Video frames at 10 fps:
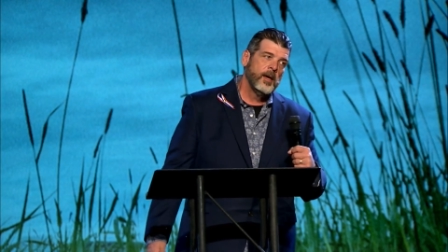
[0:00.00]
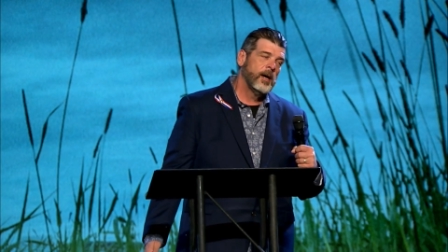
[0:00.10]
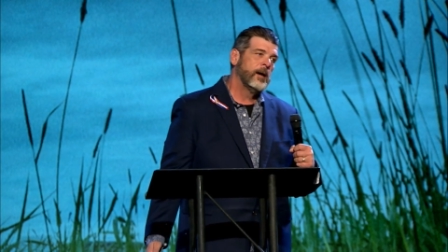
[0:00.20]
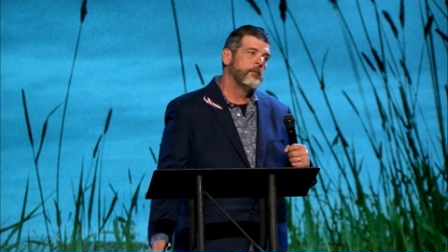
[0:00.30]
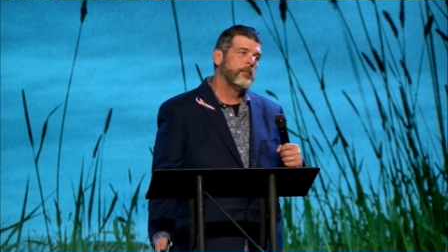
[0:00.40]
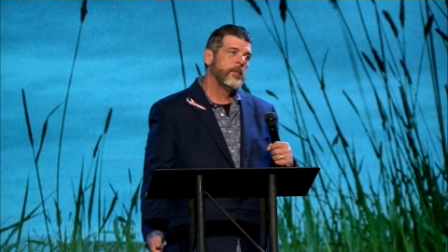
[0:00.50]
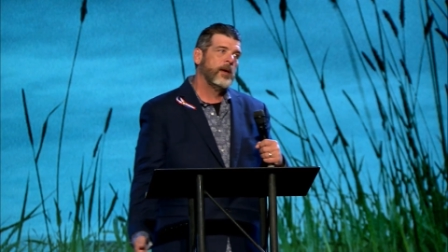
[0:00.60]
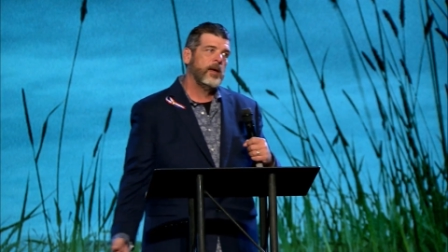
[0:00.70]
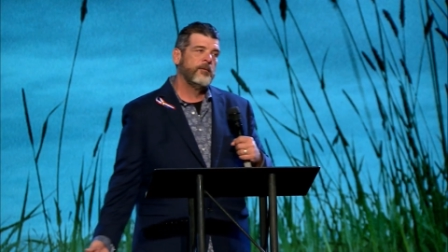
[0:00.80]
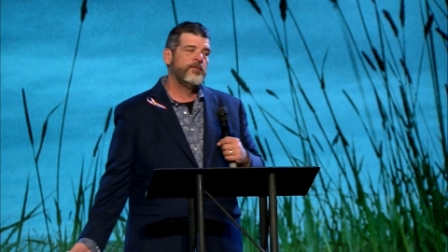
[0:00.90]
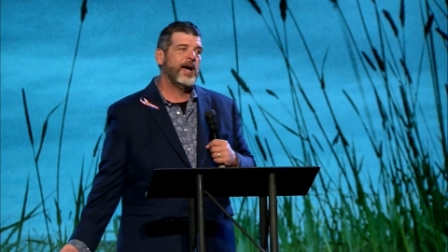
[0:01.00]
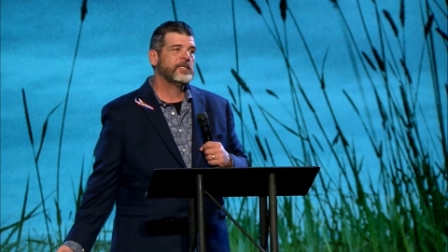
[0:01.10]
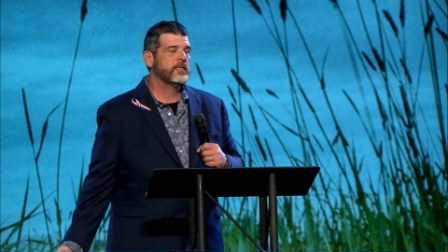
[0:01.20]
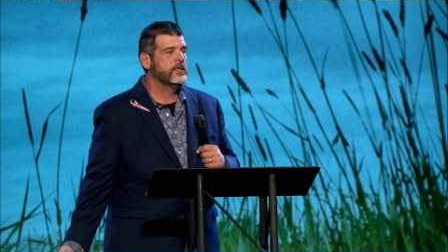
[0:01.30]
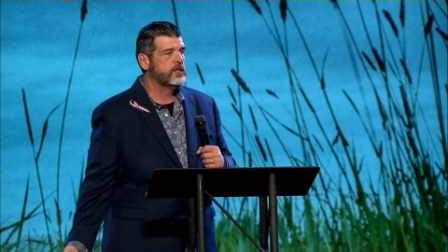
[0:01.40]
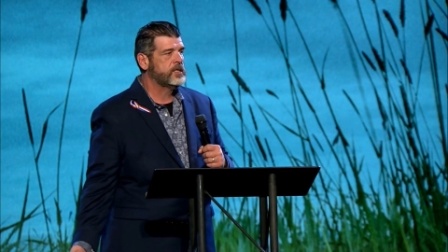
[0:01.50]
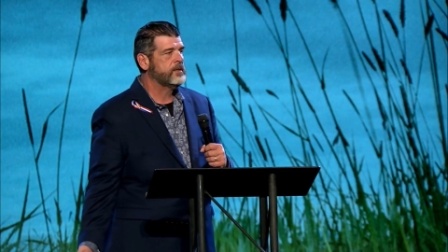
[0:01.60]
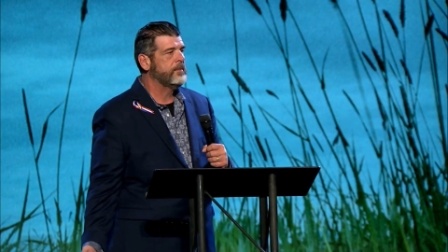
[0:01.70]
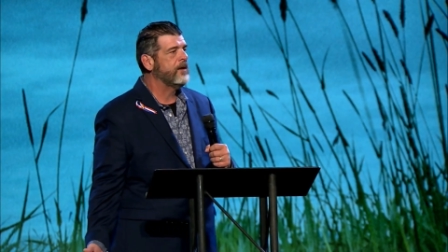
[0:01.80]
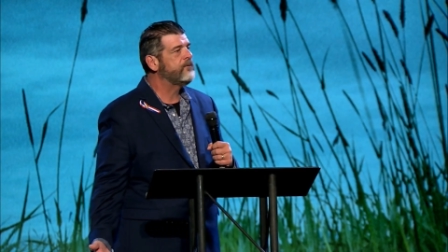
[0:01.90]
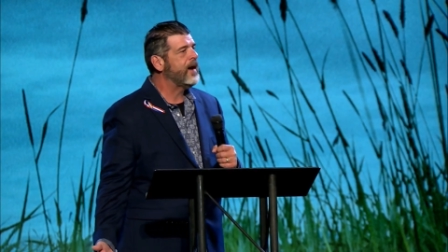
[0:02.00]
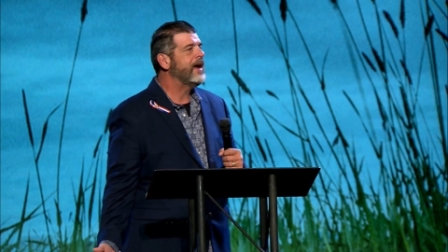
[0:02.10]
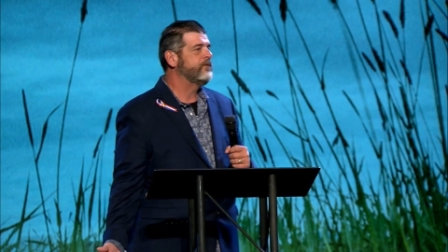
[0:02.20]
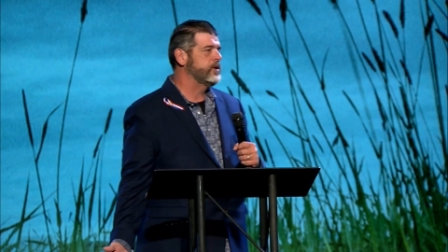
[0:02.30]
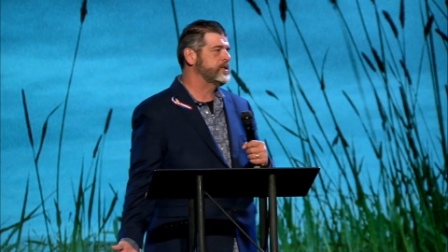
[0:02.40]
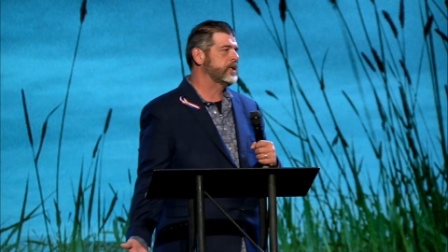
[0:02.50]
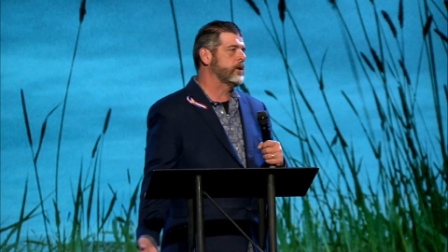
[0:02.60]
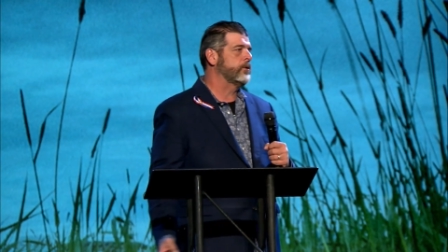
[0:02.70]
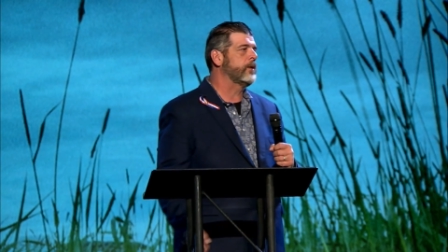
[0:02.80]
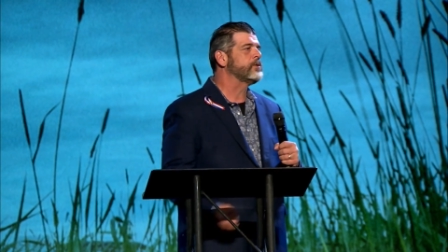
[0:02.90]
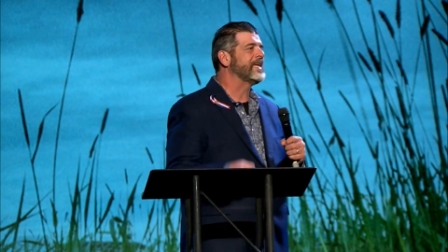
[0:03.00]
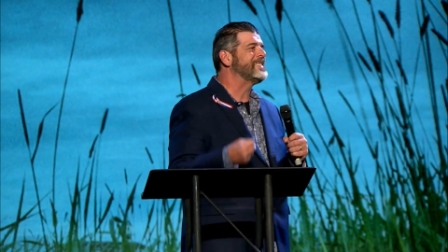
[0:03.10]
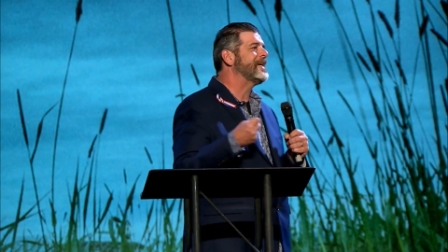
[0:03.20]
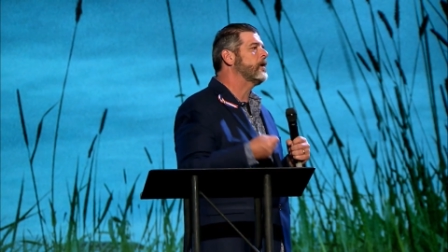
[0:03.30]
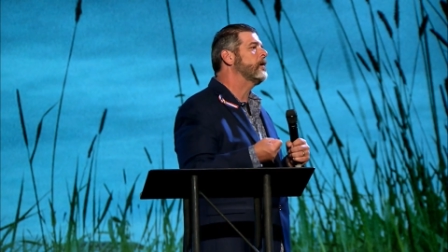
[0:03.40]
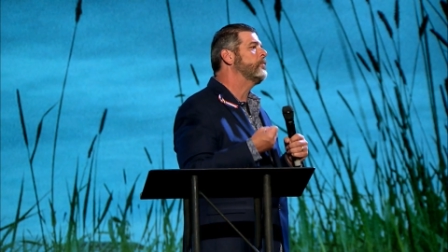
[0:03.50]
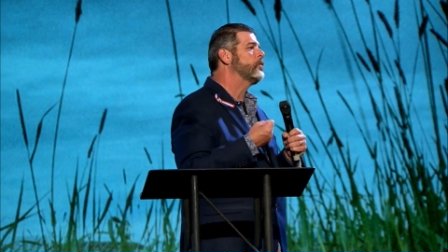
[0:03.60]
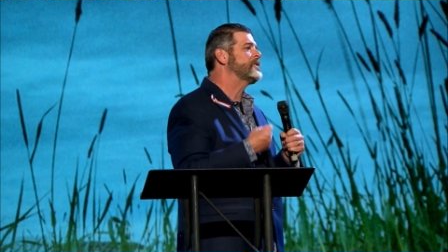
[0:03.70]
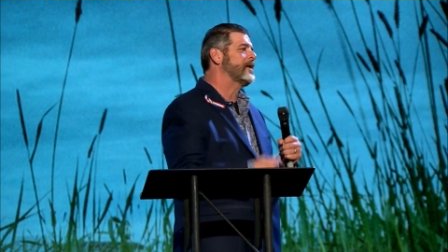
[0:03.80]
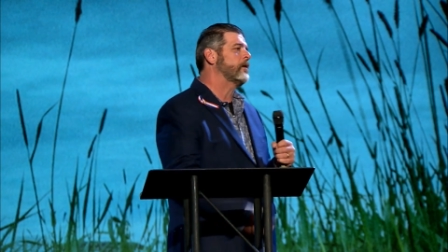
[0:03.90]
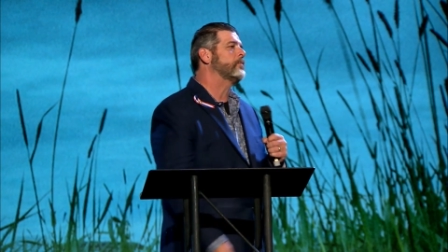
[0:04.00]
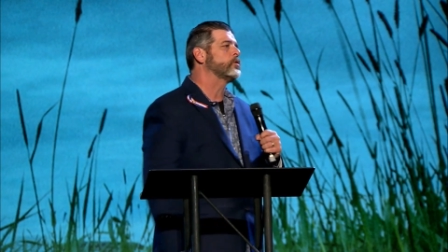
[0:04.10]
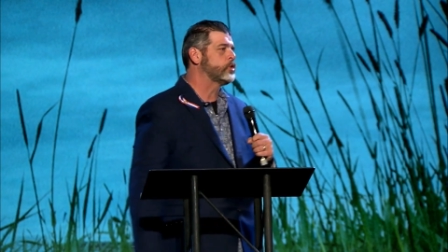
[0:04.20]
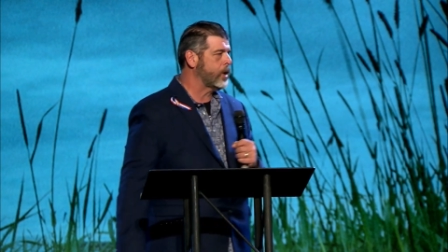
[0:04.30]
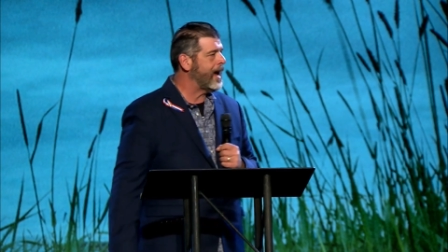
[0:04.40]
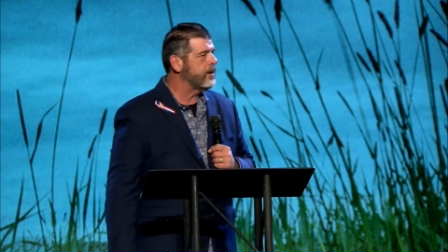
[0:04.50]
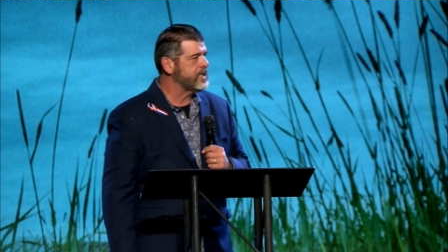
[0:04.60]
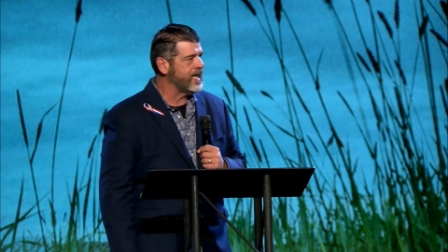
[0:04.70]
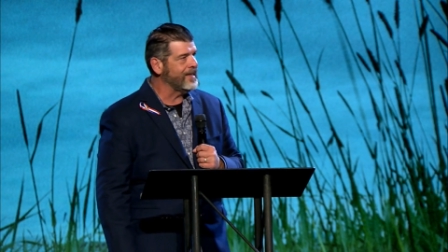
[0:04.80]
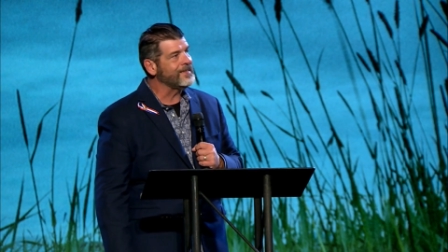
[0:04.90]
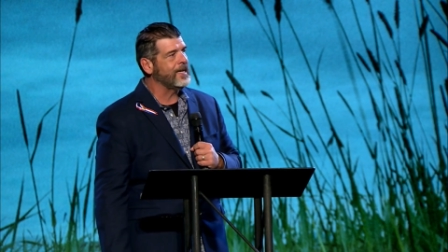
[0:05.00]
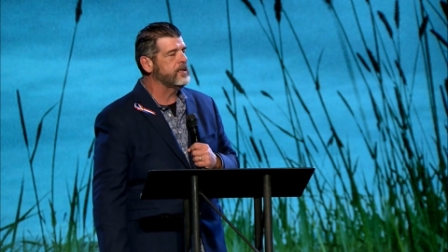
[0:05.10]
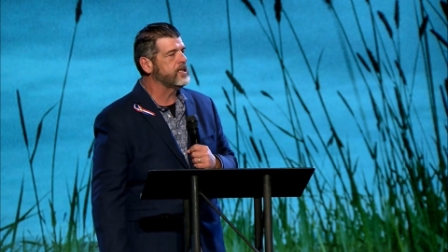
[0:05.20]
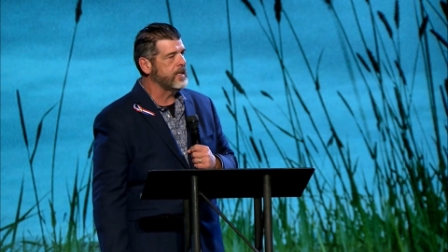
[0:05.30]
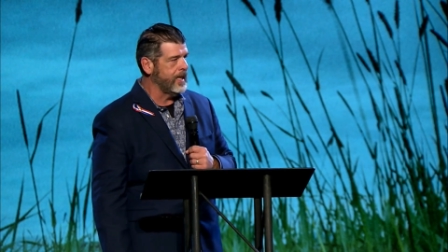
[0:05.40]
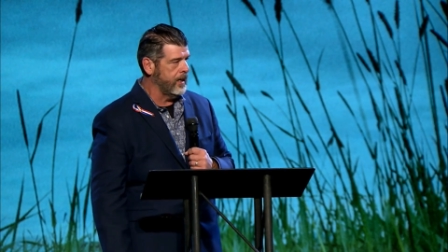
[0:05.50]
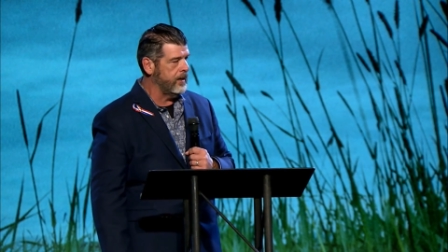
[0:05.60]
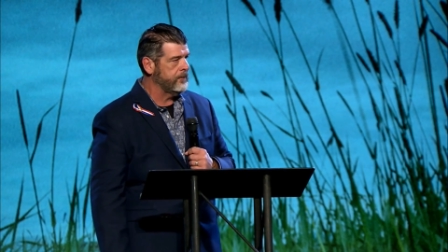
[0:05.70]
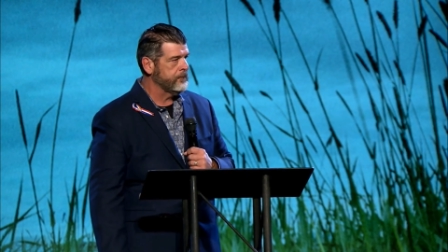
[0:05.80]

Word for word: um, in fact, just about five years ago, there was a terrible, terrible drought in Tanzania.